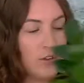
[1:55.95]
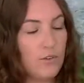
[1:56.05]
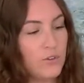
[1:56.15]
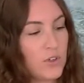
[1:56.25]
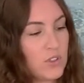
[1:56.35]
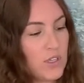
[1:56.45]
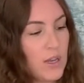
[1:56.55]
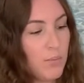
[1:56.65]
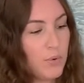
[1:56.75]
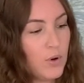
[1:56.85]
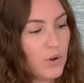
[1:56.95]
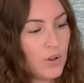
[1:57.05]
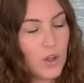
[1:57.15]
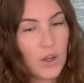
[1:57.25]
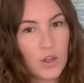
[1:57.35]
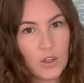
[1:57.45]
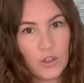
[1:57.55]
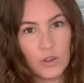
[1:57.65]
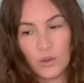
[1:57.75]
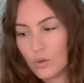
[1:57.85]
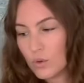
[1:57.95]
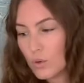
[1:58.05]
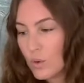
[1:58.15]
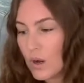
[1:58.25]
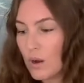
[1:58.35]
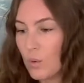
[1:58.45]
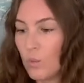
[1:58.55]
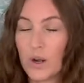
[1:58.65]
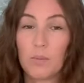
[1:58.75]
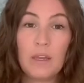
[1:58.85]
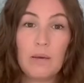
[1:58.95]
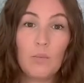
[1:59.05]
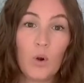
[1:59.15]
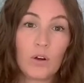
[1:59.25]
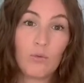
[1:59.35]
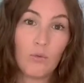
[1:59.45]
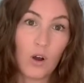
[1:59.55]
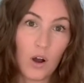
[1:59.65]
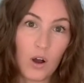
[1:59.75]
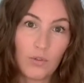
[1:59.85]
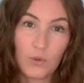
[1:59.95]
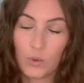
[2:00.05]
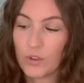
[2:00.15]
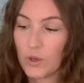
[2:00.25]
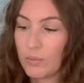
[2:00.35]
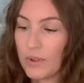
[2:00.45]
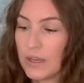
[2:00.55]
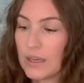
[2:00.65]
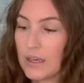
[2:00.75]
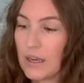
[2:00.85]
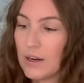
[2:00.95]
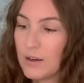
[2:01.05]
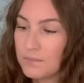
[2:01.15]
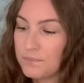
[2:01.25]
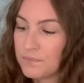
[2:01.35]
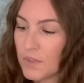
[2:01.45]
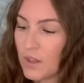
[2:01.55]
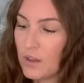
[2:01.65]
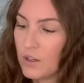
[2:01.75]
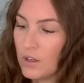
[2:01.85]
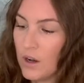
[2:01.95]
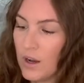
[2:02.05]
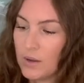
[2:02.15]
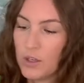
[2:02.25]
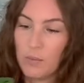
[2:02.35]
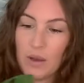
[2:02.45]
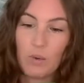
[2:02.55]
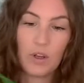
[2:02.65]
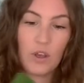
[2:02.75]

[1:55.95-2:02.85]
for example, you want to be more involved with your plant care, you may want to